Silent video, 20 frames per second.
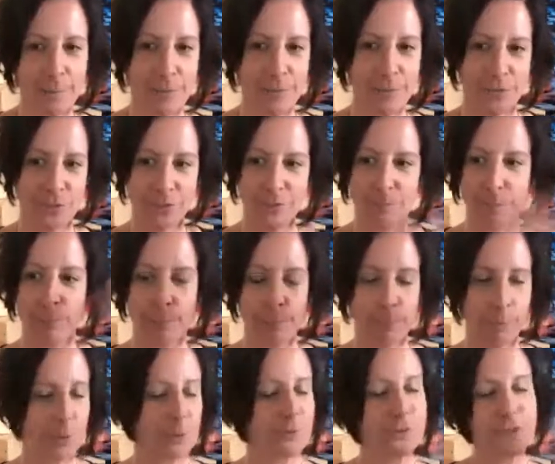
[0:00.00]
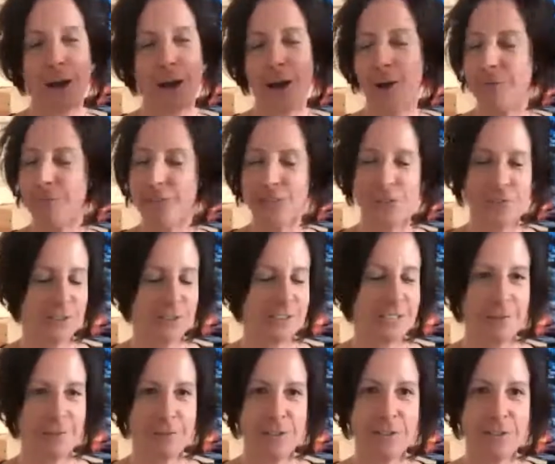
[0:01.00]
Just blows off, and you just
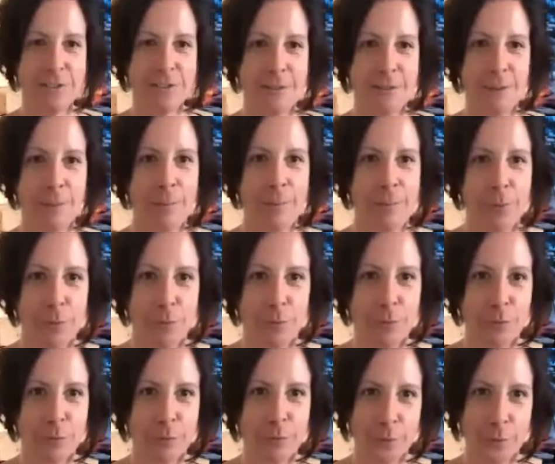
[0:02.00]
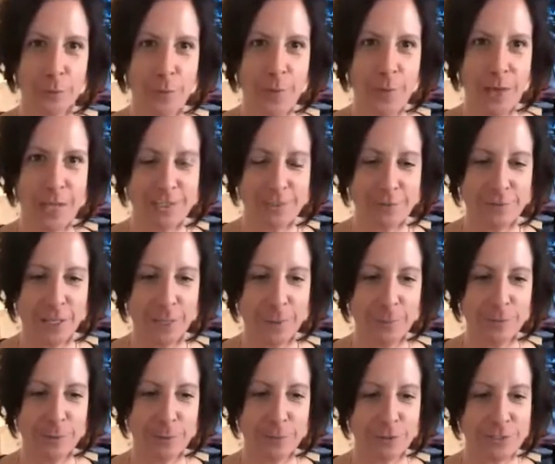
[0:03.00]
have this beautiful fruit that
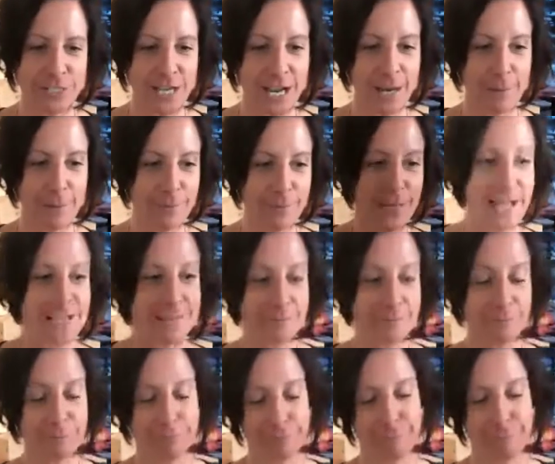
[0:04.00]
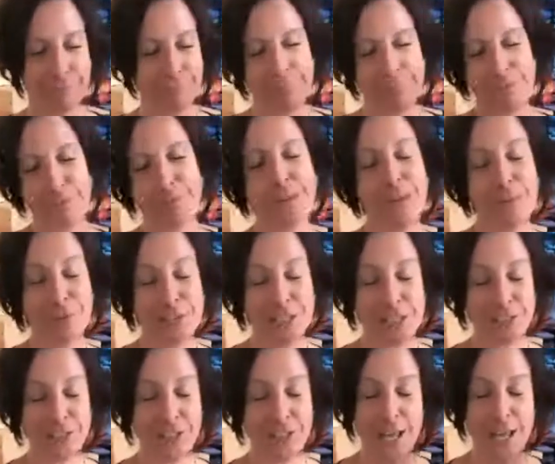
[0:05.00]
develops over time. That's, to me, which
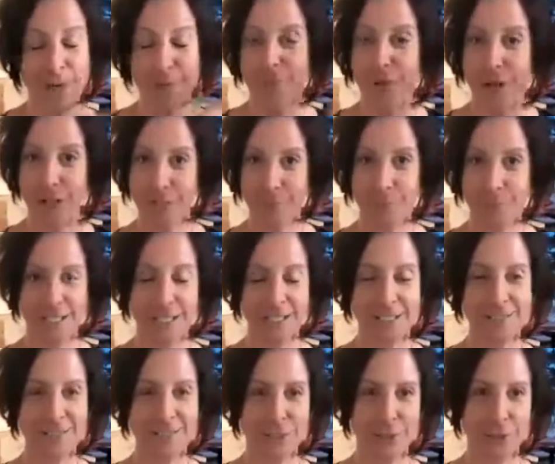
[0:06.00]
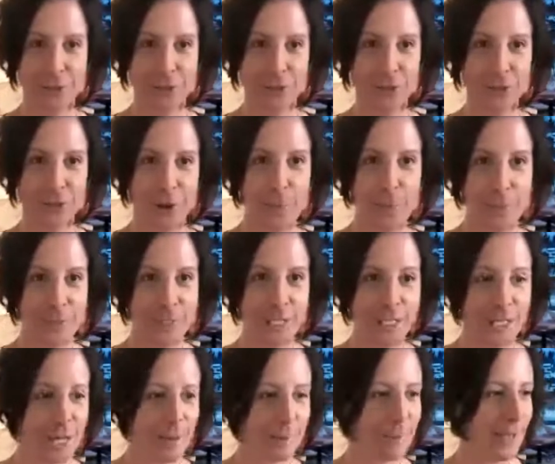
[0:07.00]
is a lot of fun, because you're opening it
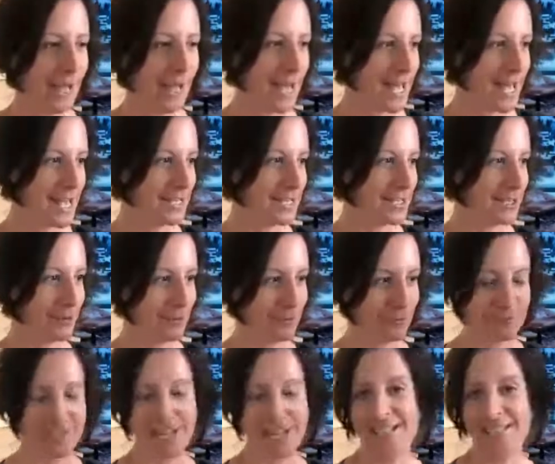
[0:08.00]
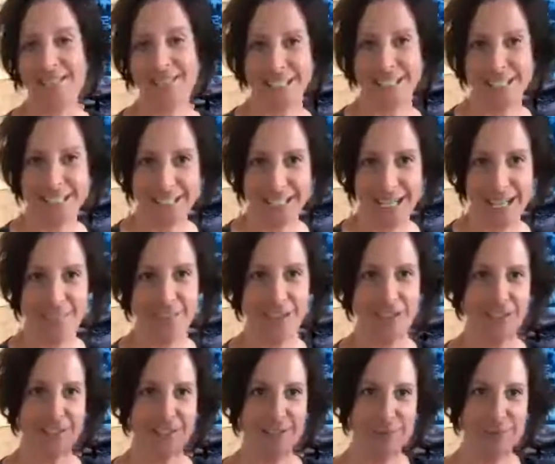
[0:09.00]
up and you taste it, and
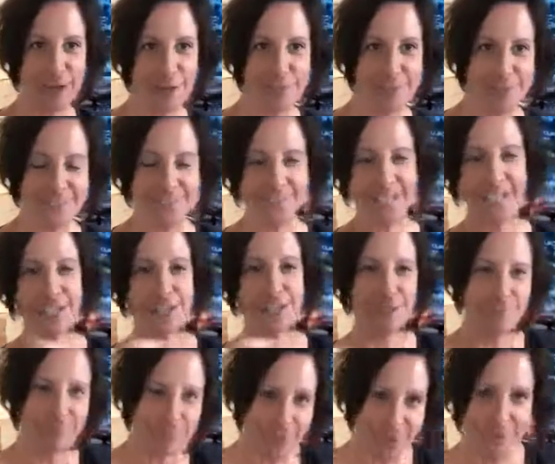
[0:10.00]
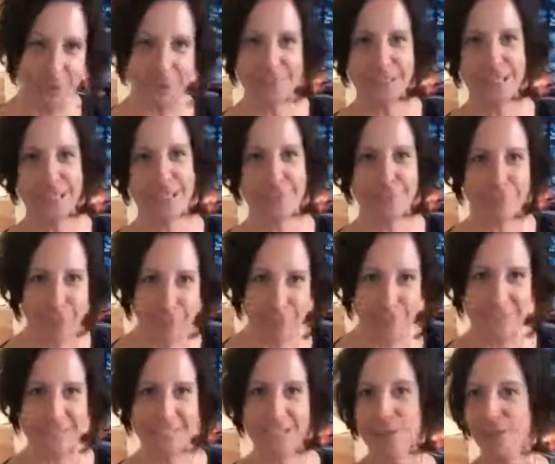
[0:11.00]
then 5 minutes later, 5 minutes later, 5
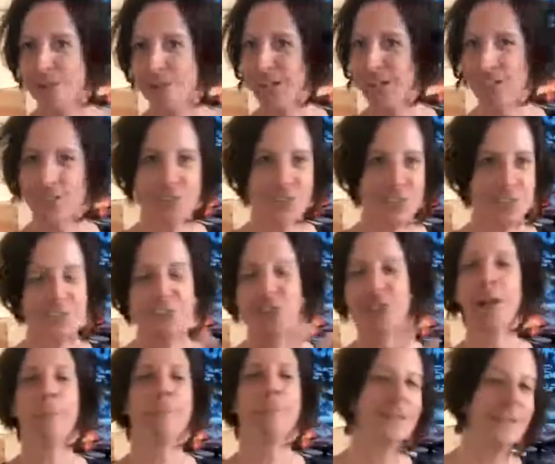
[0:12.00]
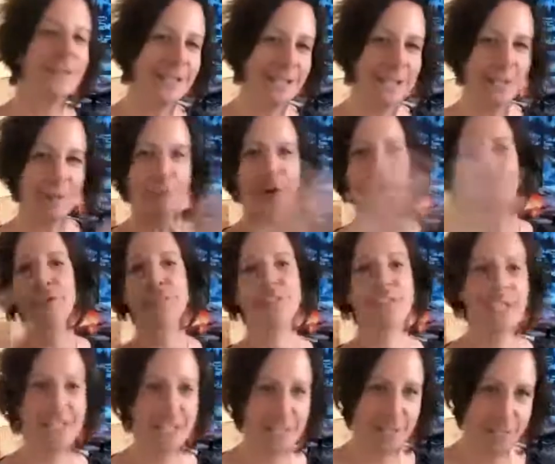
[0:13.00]
minutes later, and it's just completely
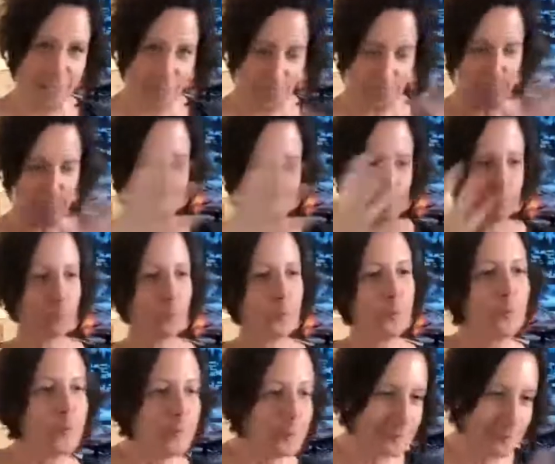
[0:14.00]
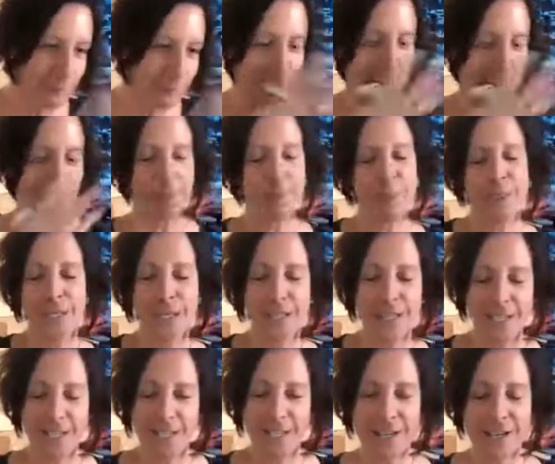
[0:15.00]
evolving, and the fruit is
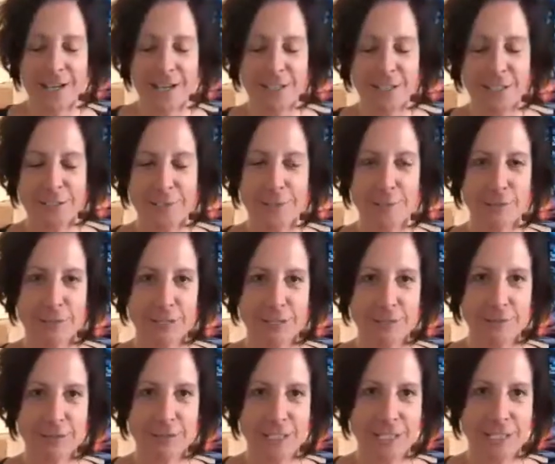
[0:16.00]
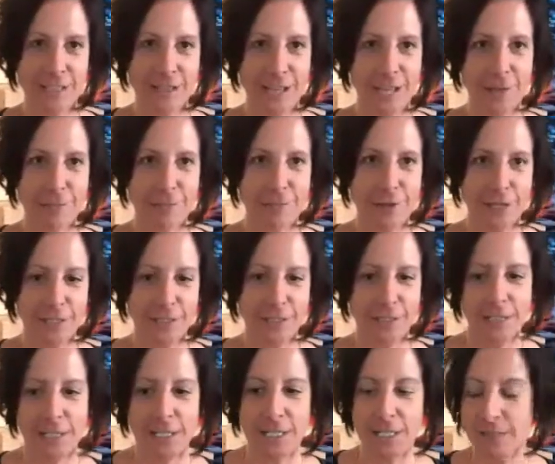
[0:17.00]
developing, and it's really, really a lot of fun.
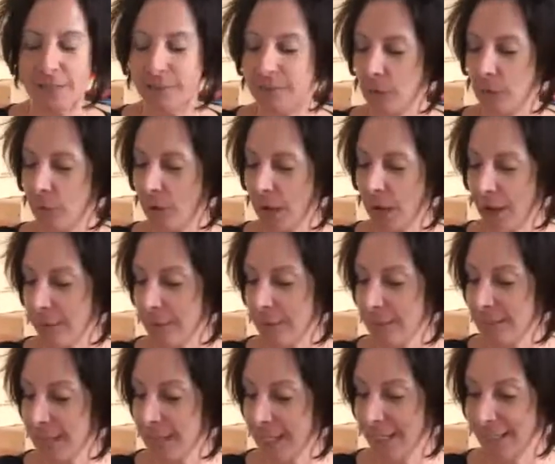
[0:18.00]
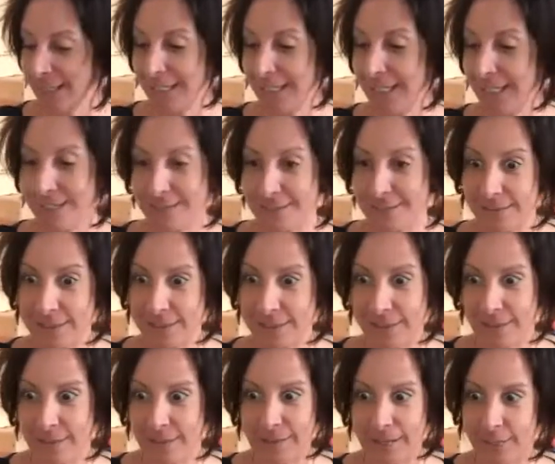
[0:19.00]
So I would say at least,
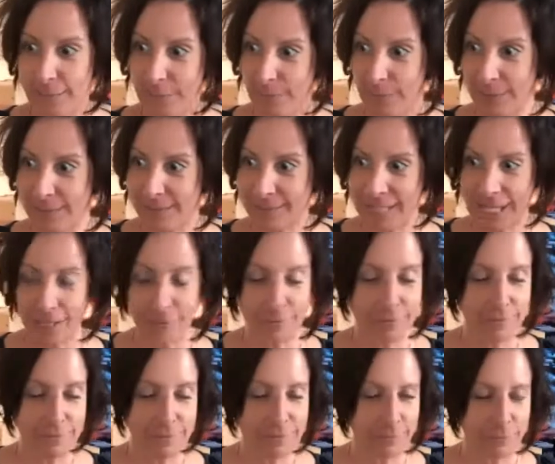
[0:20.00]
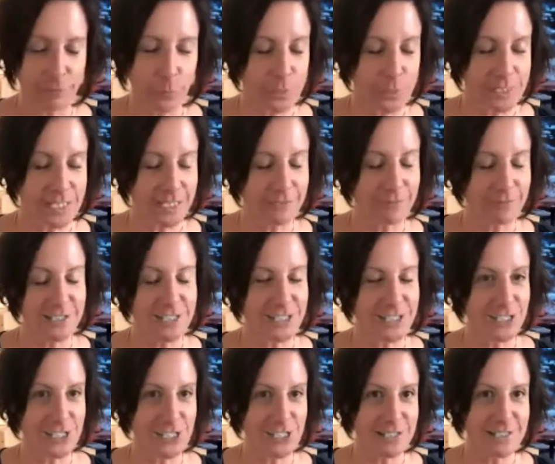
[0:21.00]
I mean, what is that? 14
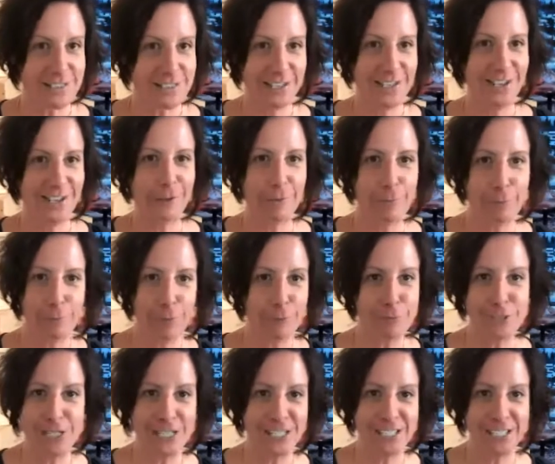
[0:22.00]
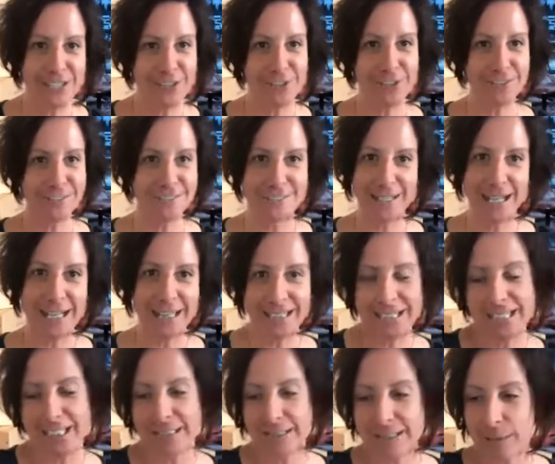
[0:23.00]
vintages, 15 years at
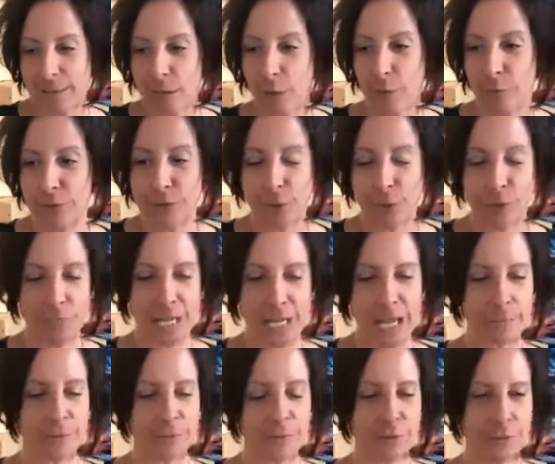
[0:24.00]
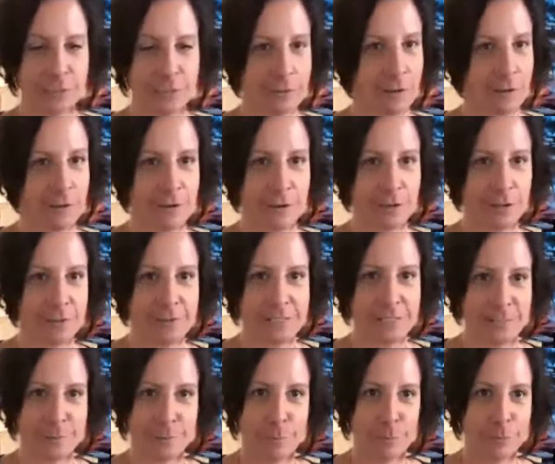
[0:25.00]
least. A reserve cab certainly longer.
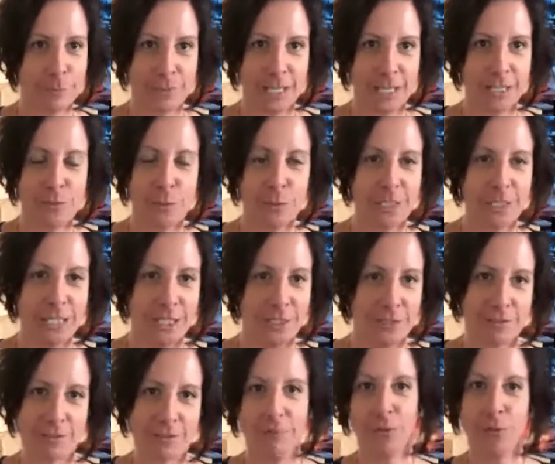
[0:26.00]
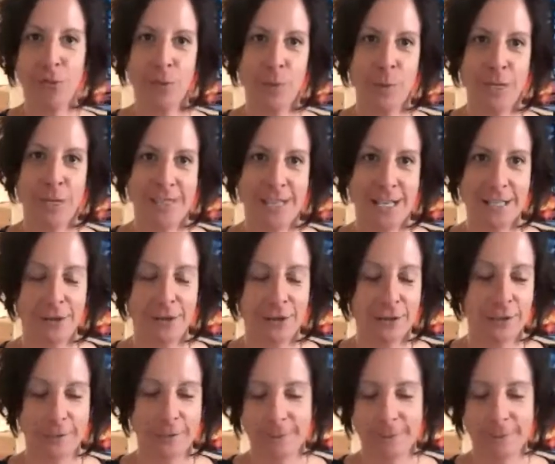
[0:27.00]
That's more like 20 years if you can wait that long.